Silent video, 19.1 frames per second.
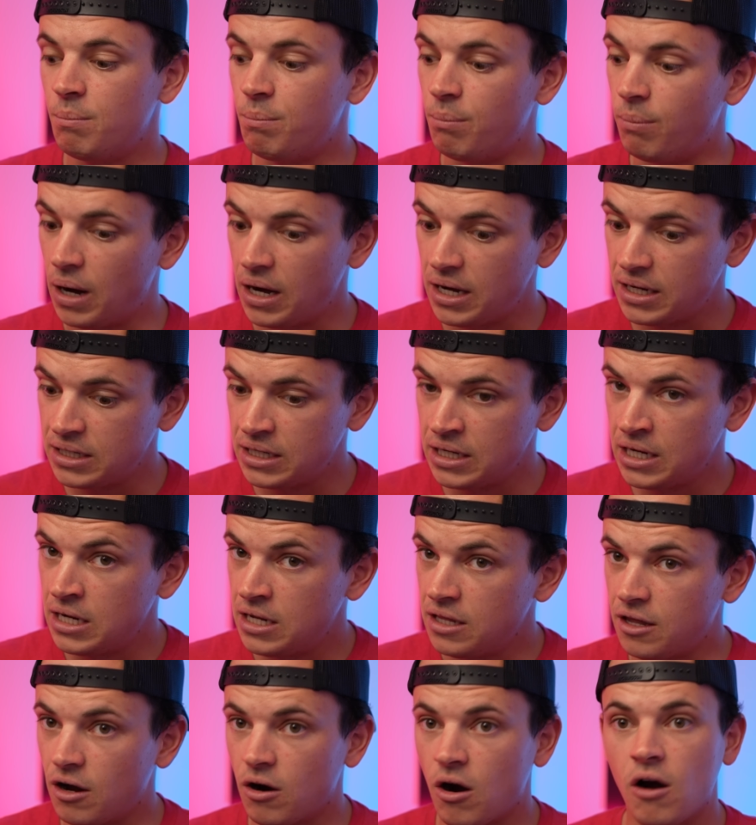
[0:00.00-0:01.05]
but
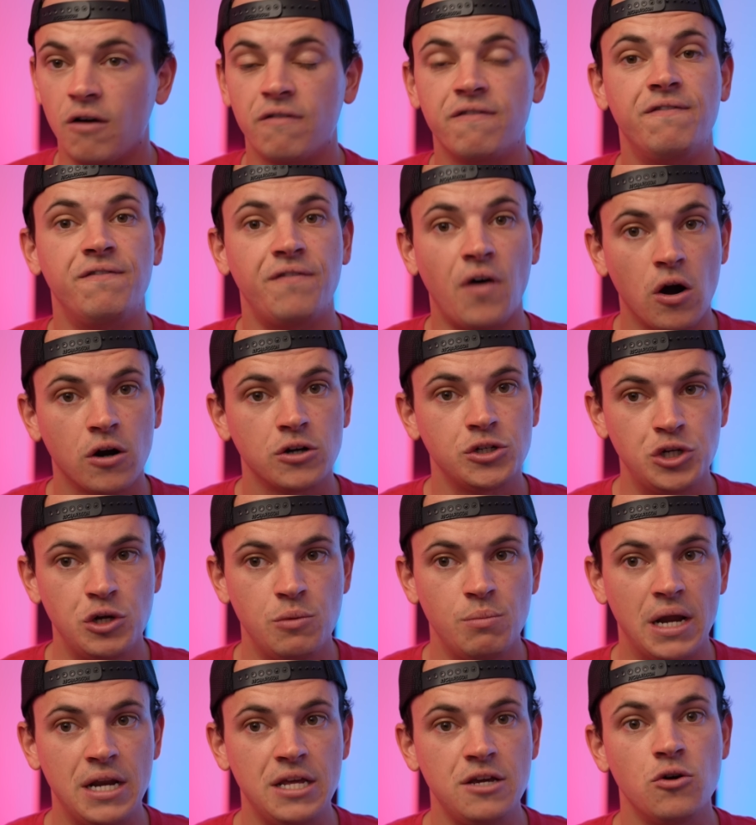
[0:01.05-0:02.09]
there are far too
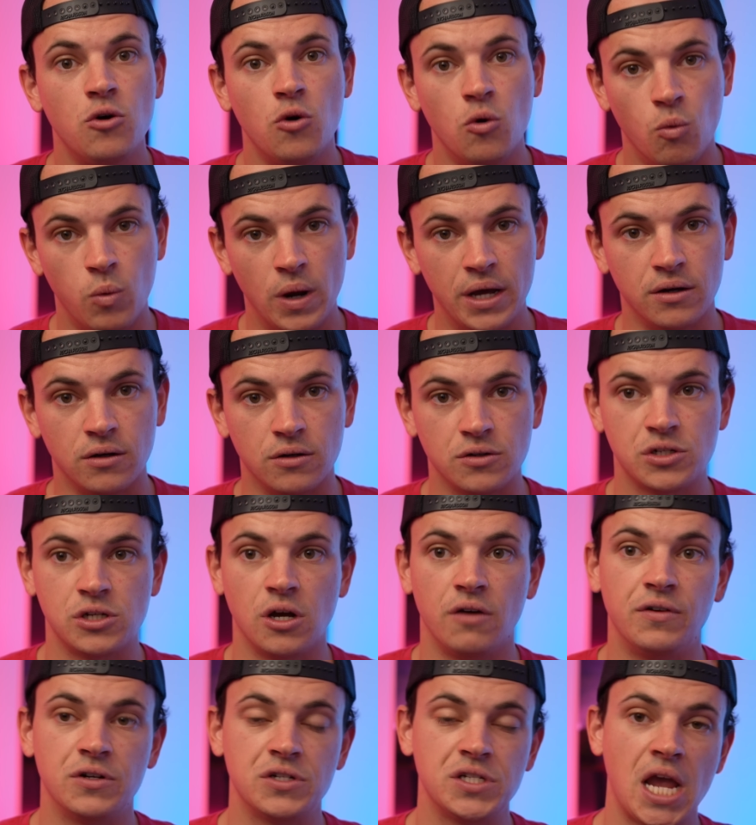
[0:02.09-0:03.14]
many who will. So
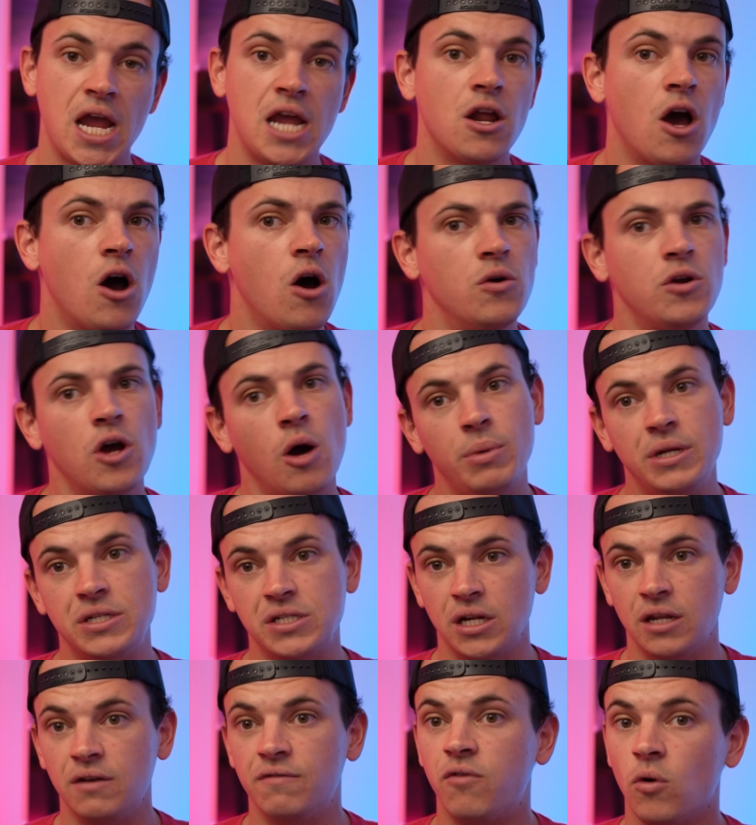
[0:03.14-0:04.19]
if you're saying, "Oh, nobody's
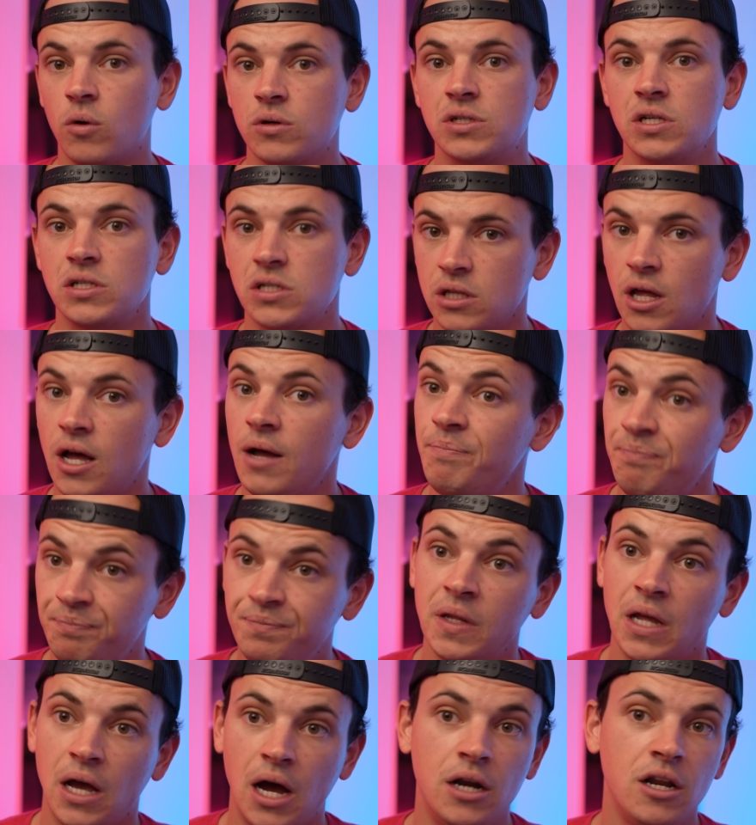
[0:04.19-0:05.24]
going to enforce this law,"
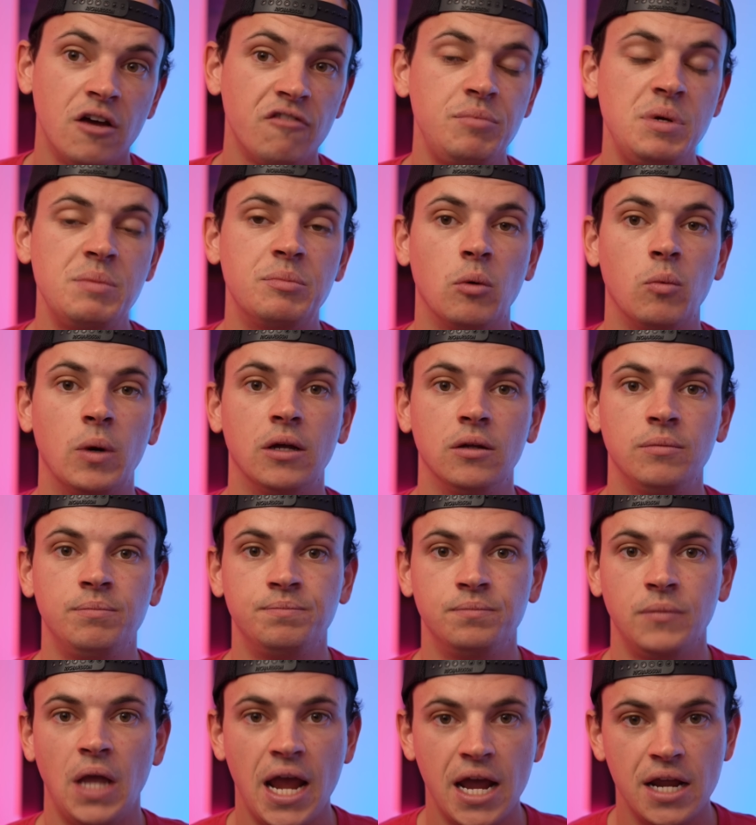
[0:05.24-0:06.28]
enough people will
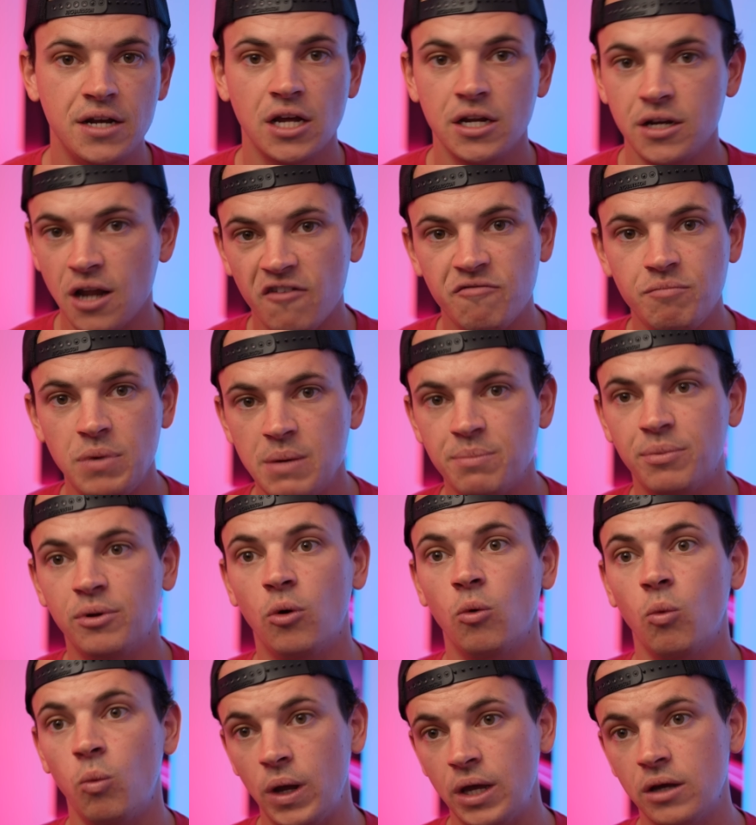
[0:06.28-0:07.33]
and enough
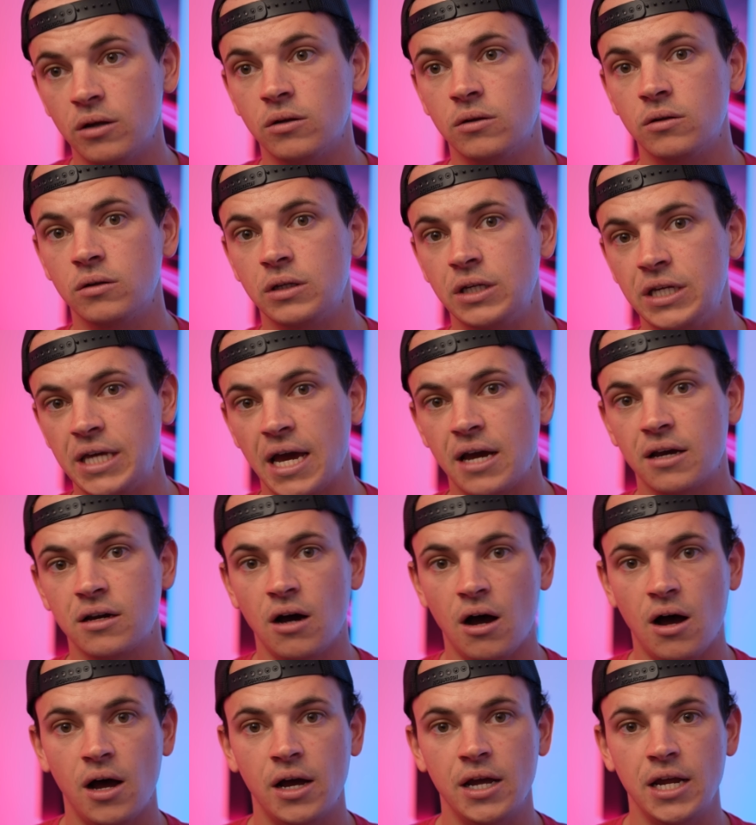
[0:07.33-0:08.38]
people will get
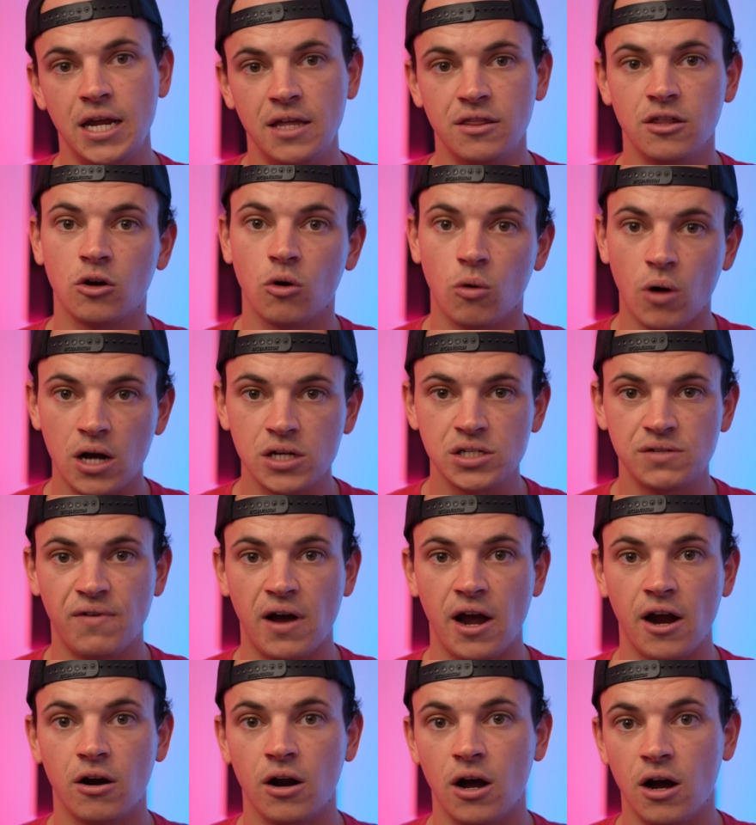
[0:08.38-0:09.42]
caught in the
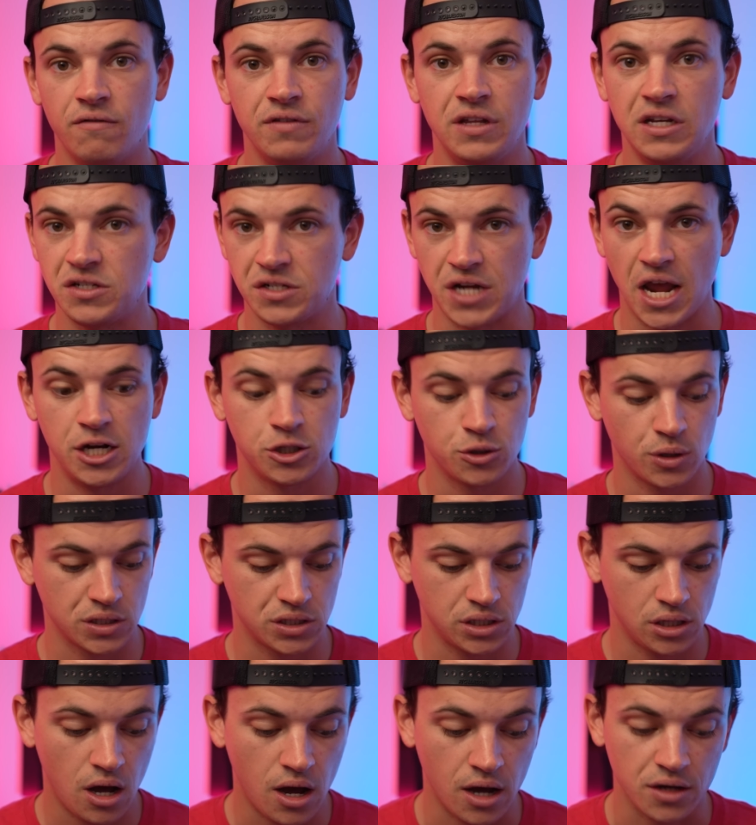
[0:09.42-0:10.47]
crossfire of these
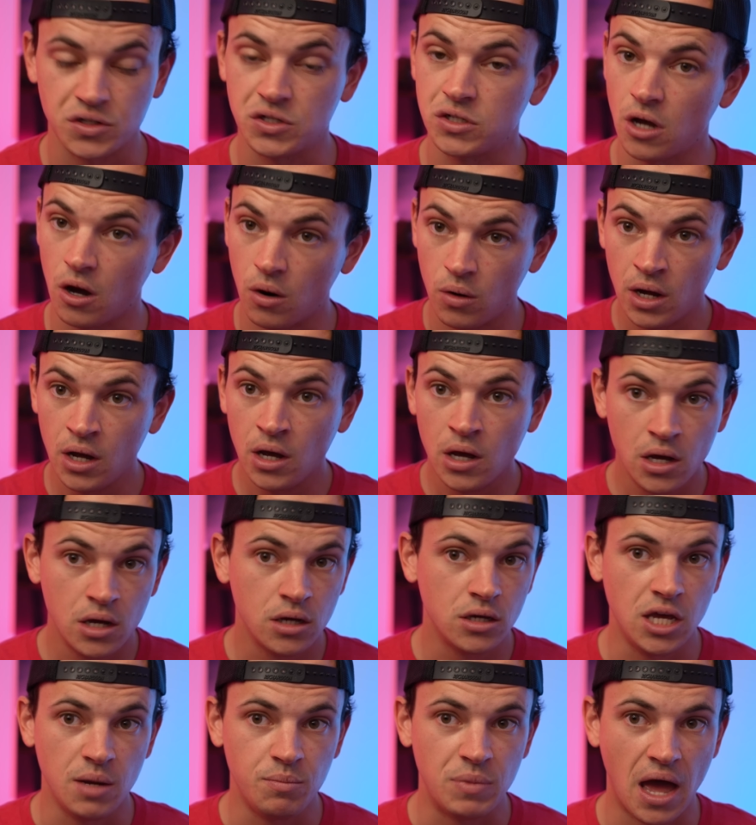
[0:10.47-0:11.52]
dangerous laws. So
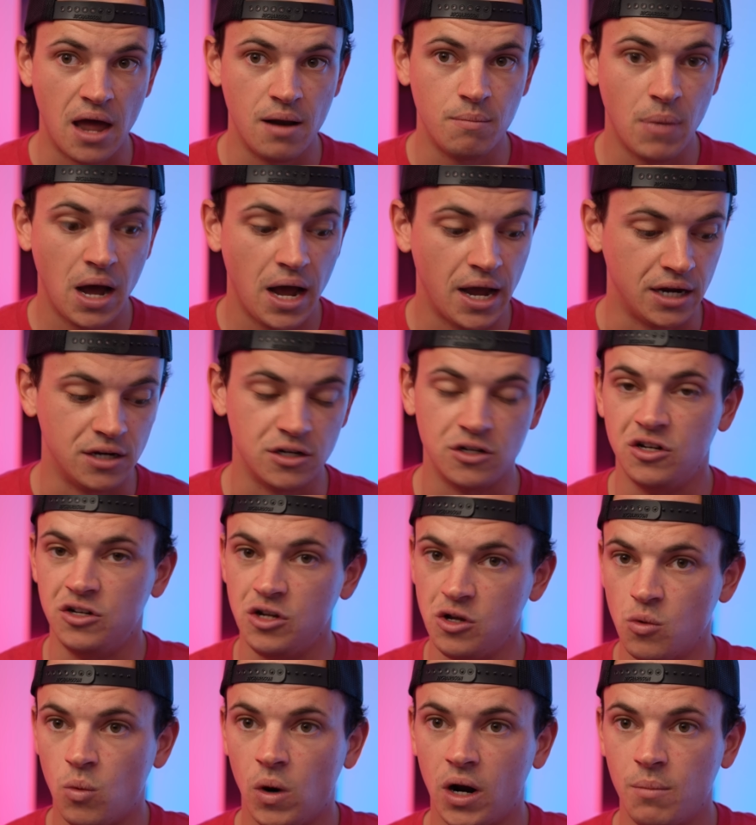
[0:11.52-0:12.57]
keep that in mind.
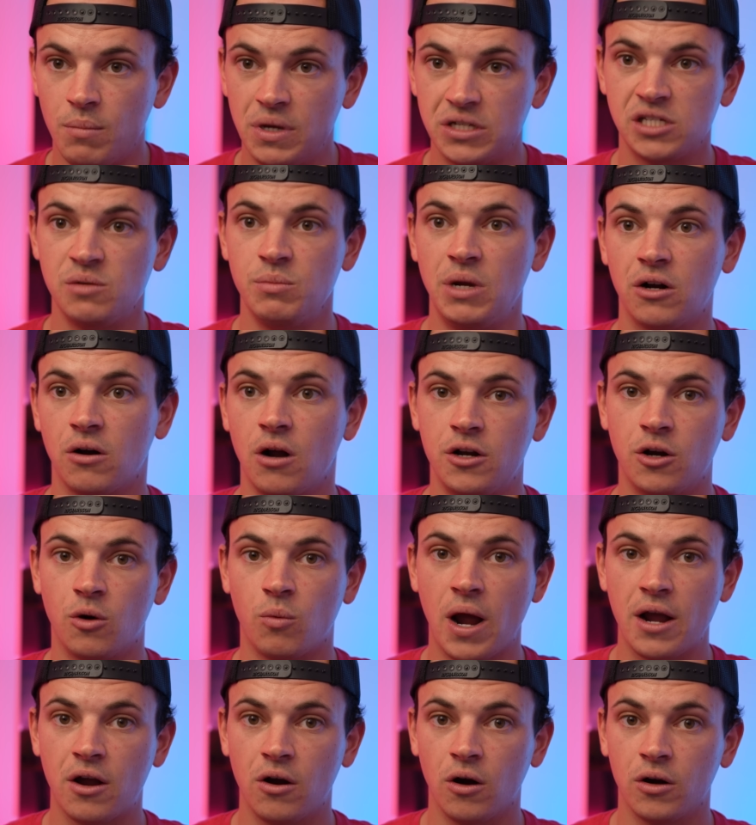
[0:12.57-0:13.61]
Do you want a misdemeanor on your
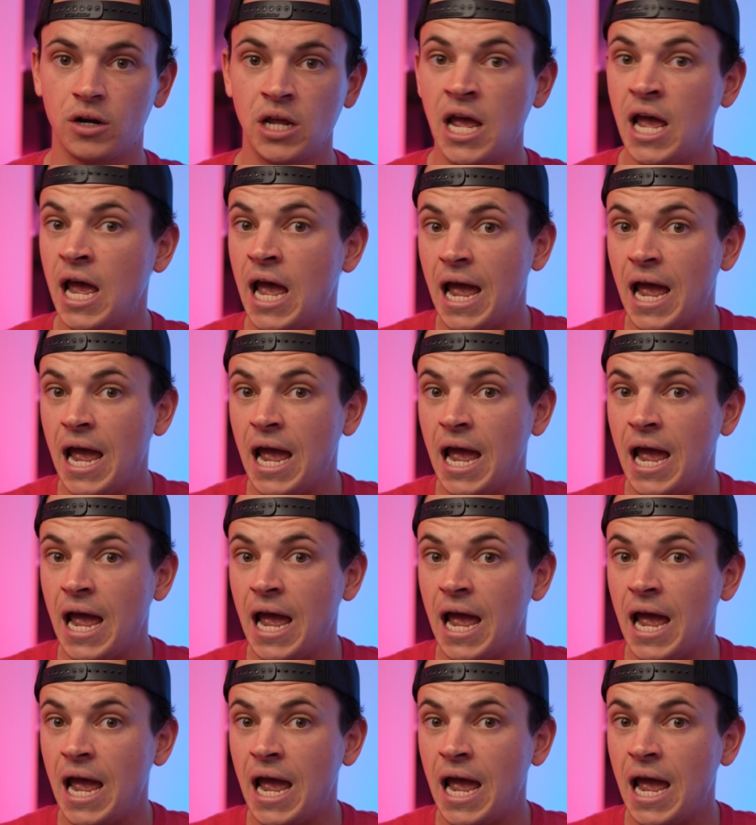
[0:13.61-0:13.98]
record?